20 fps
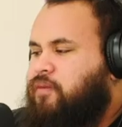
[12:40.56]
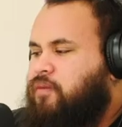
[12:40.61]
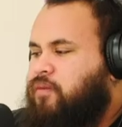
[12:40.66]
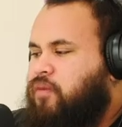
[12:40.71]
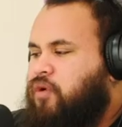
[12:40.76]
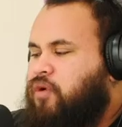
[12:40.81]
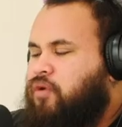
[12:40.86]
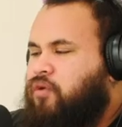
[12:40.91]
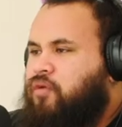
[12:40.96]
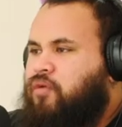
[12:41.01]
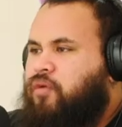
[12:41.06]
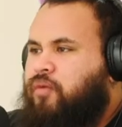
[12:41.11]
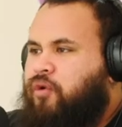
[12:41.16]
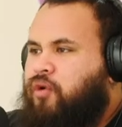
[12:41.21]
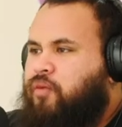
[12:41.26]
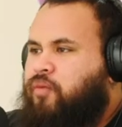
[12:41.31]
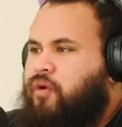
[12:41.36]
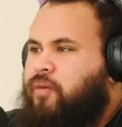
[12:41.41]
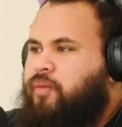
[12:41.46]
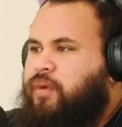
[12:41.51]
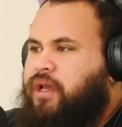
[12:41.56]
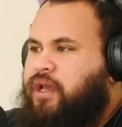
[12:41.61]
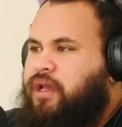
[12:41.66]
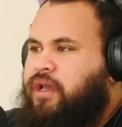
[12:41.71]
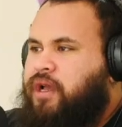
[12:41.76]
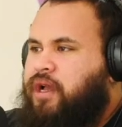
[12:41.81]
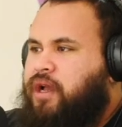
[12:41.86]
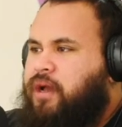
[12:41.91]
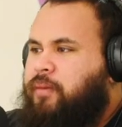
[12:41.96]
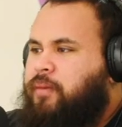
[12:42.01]
will report properly.
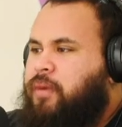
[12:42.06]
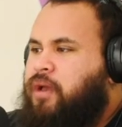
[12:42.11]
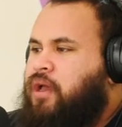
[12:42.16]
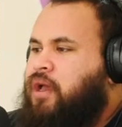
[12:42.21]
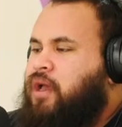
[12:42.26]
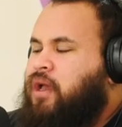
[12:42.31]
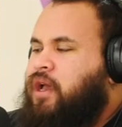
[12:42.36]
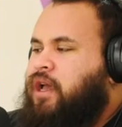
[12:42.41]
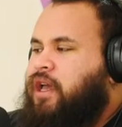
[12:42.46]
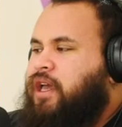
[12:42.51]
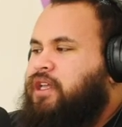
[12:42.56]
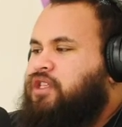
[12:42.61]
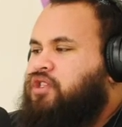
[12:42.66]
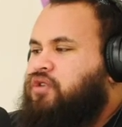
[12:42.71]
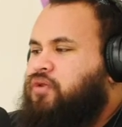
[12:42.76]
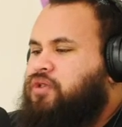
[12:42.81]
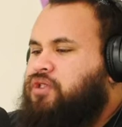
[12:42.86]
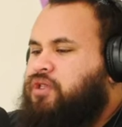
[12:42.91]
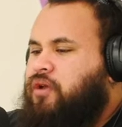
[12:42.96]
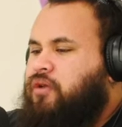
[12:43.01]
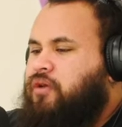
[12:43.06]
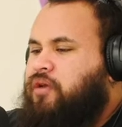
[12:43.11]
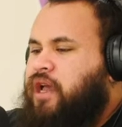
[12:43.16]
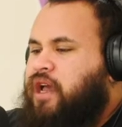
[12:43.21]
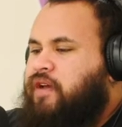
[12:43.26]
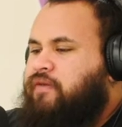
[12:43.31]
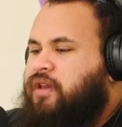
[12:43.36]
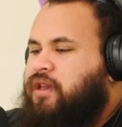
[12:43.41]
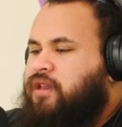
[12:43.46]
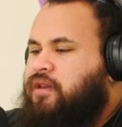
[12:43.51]
It's also
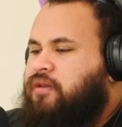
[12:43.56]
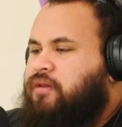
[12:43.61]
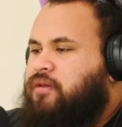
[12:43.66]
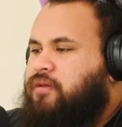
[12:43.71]
having